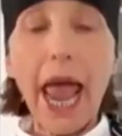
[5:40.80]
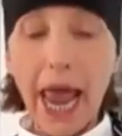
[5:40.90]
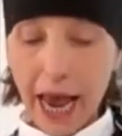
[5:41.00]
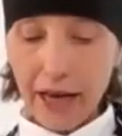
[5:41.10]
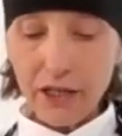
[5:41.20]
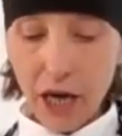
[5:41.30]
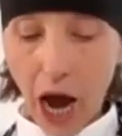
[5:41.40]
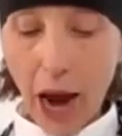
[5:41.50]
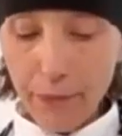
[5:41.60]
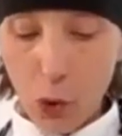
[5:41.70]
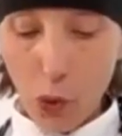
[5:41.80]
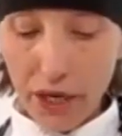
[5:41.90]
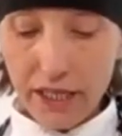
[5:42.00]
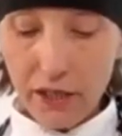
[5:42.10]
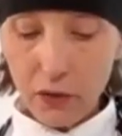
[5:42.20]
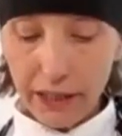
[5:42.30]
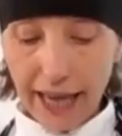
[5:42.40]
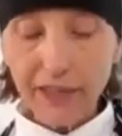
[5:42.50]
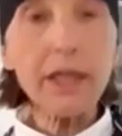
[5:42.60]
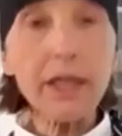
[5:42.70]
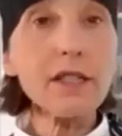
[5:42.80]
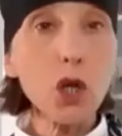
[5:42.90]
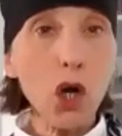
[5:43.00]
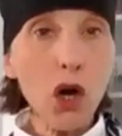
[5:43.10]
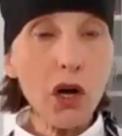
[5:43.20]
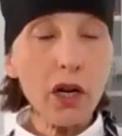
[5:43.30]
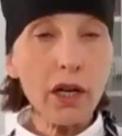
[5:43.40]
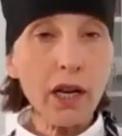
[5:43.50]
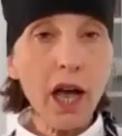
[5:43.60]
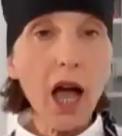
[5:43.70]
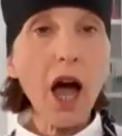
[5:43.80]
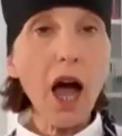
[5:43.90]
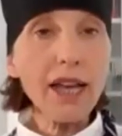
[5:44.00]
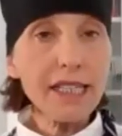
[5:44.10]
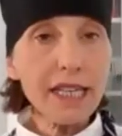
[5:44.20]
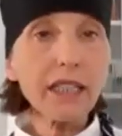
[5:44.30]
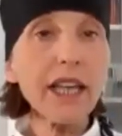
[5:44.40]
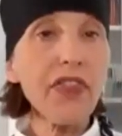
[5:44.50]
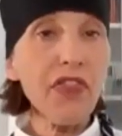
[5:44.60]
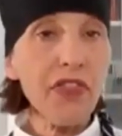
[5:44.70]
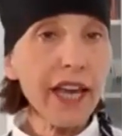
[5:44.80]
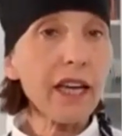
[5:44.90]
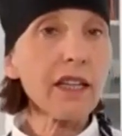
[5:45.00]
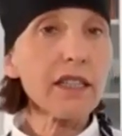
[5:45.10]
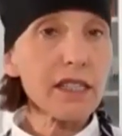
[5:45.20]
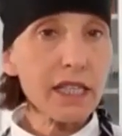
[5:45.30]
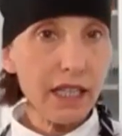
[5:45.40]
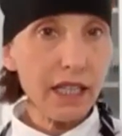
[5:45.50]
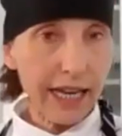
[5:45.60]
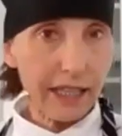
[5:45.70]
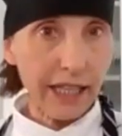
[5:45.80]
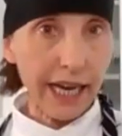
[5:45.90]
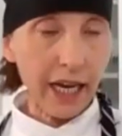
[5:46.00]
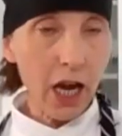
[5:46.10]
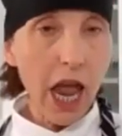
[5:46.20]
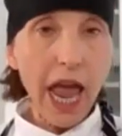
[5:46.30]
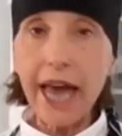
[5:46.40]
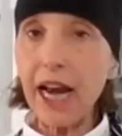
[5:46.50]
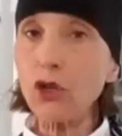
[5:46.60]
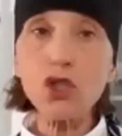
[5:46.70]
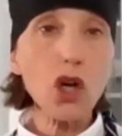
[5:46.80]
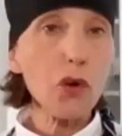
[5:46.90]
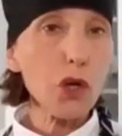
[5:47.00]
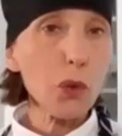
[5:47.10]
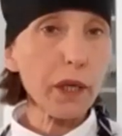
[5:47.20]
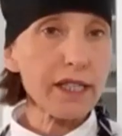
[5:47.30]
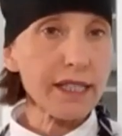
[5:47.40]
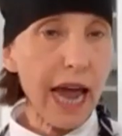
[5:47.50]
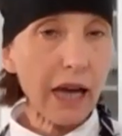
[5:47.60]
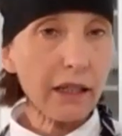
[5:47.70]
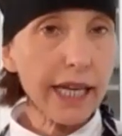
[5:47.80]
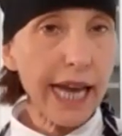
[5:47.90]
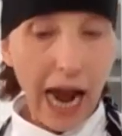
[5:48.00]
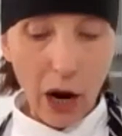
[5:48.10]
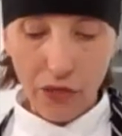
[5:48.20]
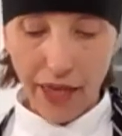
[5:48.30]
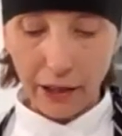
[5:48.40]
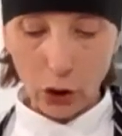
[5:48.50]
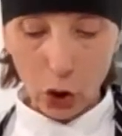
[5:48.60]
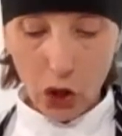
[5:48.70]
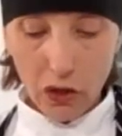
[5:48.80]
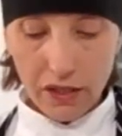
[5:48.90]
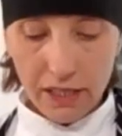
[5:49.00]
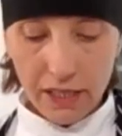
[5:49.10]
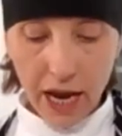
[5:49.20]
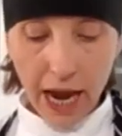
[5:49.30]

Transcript: And I'm going to let this cook until it thickens slightly. And I'll show you exactly how that looks.